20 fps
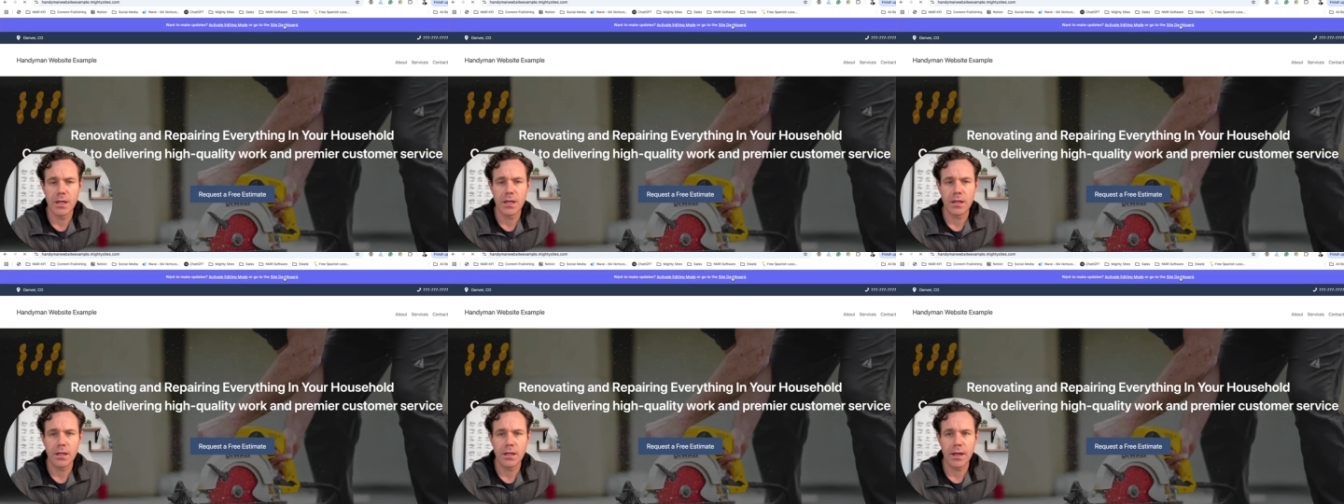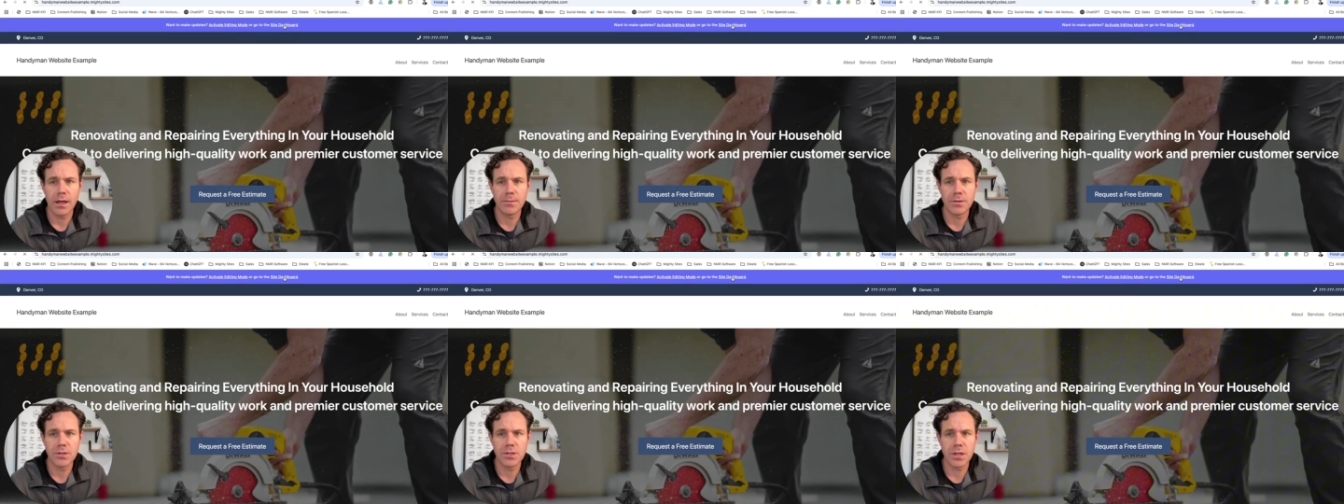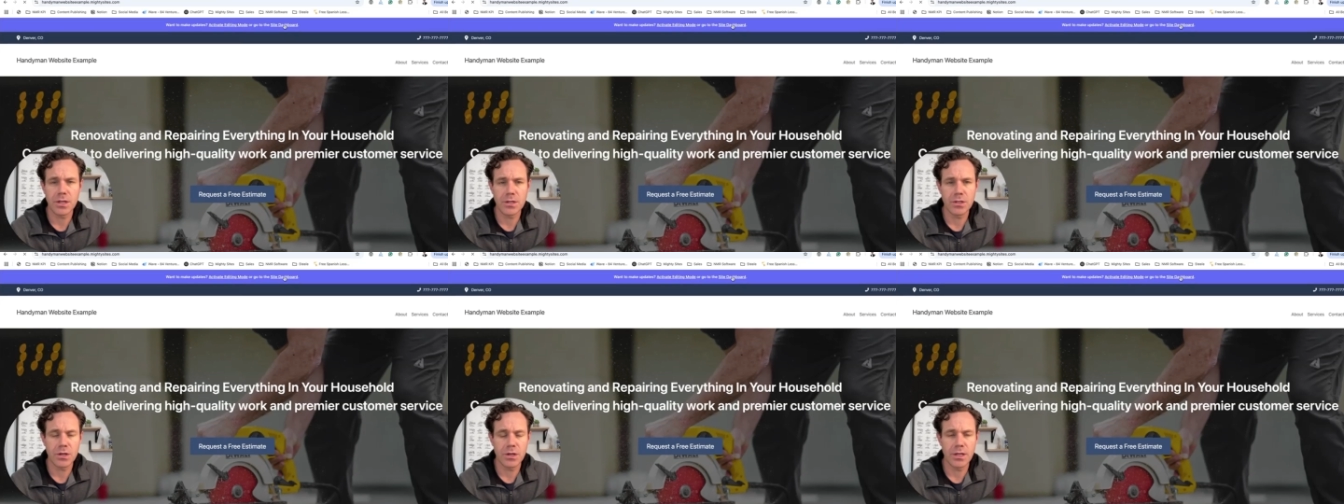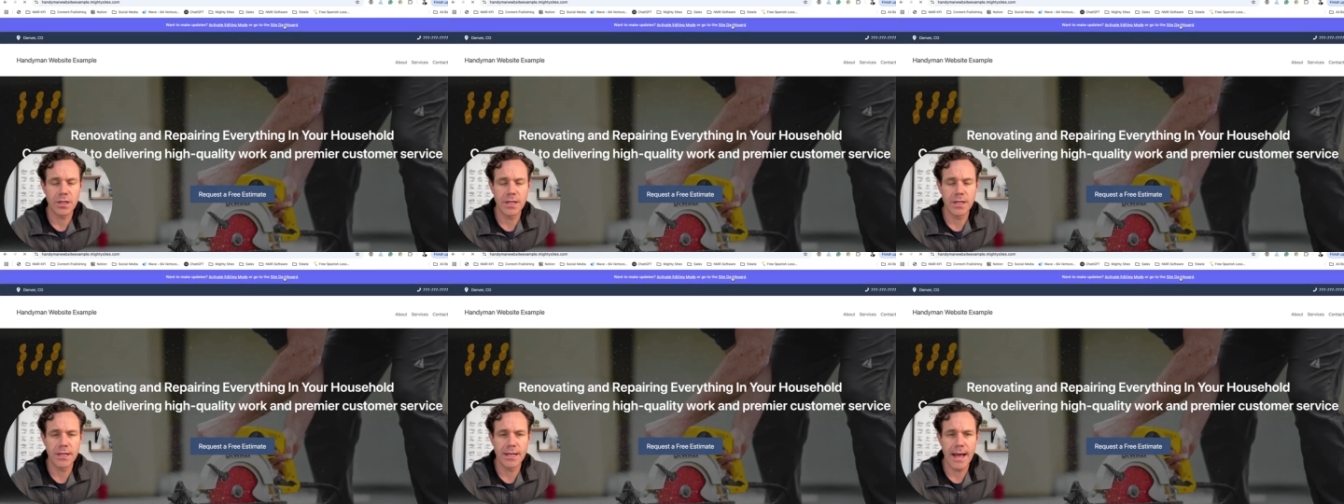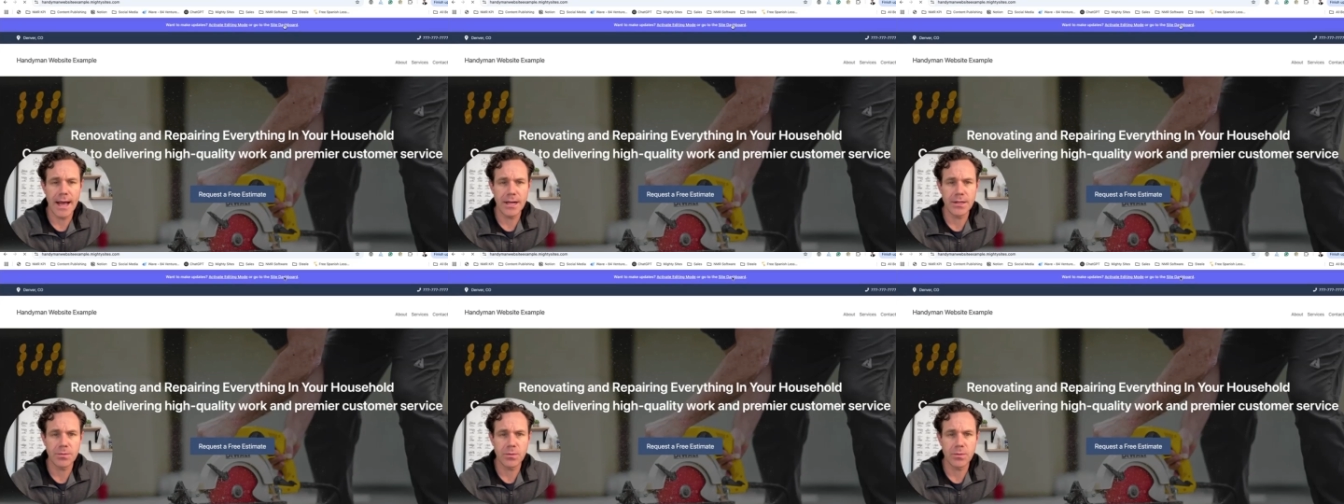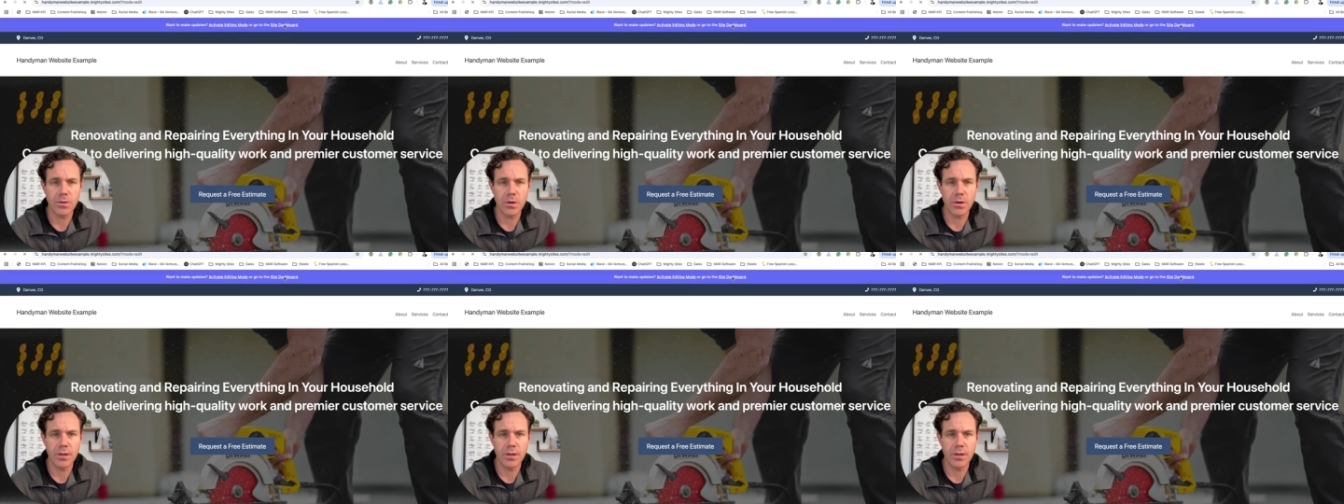I'm just going to show you the dashboard that